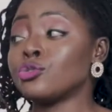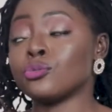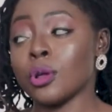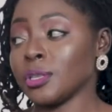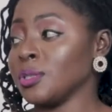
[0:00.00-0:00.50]

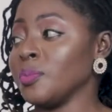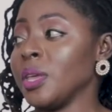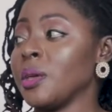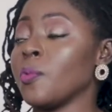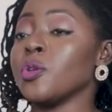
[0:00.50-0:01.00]
trust me,
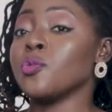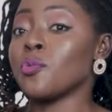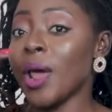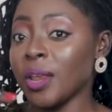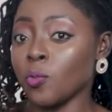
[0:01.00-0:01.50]
when you
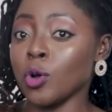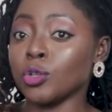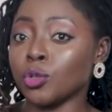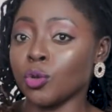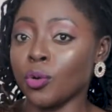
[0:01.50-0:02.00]
write one
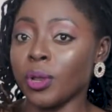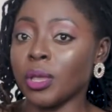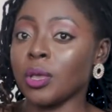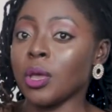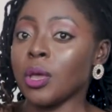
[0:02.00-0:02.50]
story,
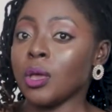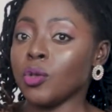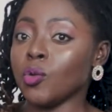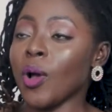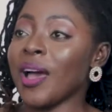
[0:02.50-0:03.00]

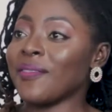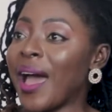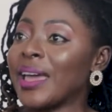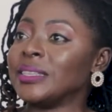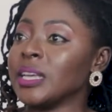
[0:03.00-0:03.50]
you have
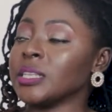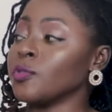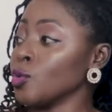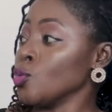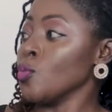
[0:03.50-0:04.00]
ideas
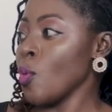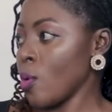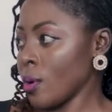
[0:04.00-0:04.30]
for two more.